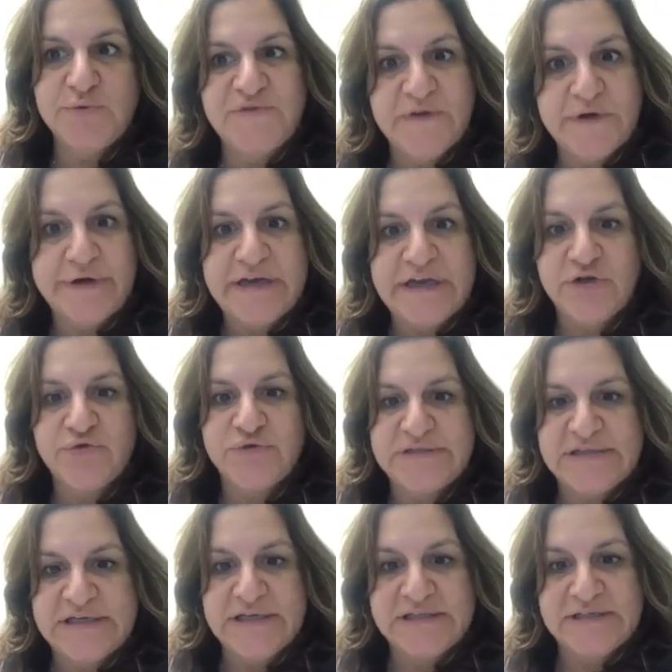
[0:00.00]
was very
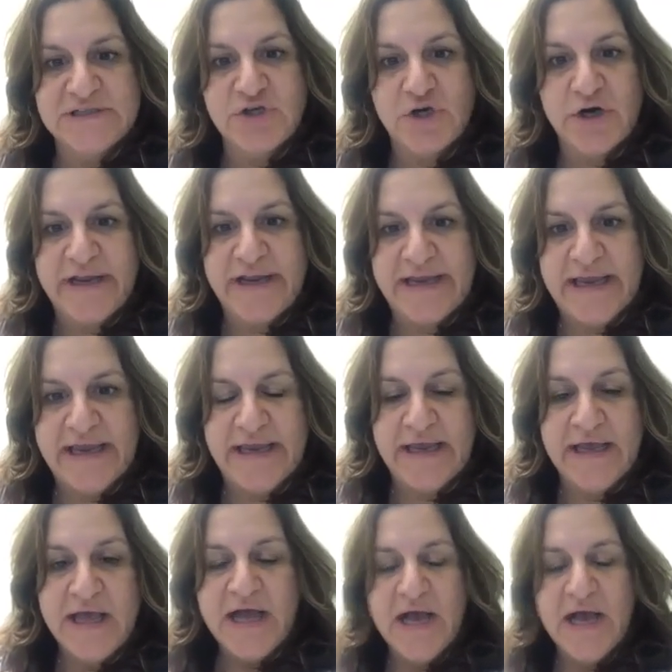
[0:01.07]
interested in starting a